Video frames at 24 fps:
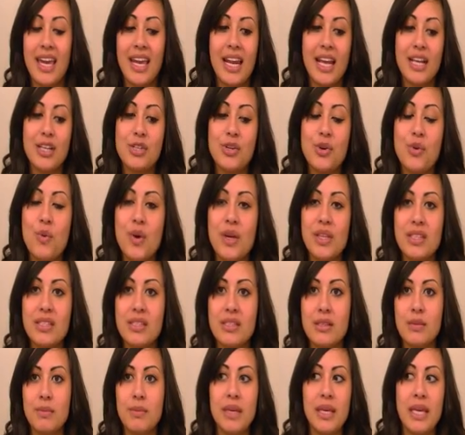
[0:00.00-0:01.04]
and I don't want
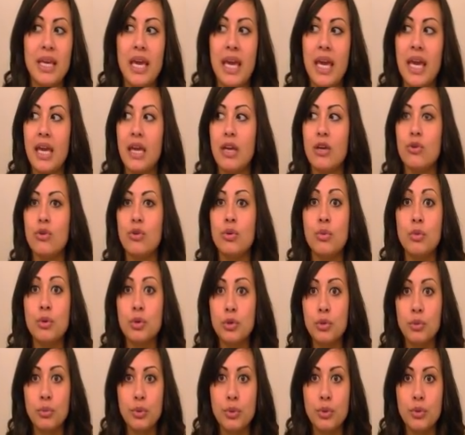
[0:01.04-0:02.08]
this to be a
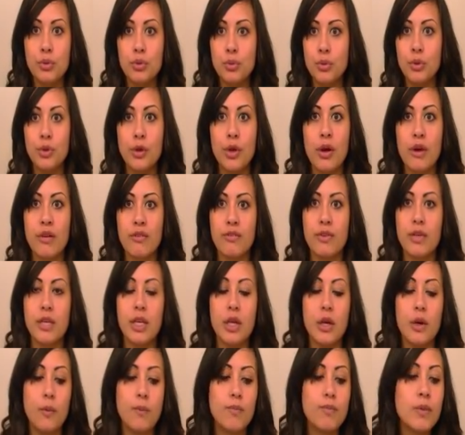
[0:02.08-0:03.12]
uber long video.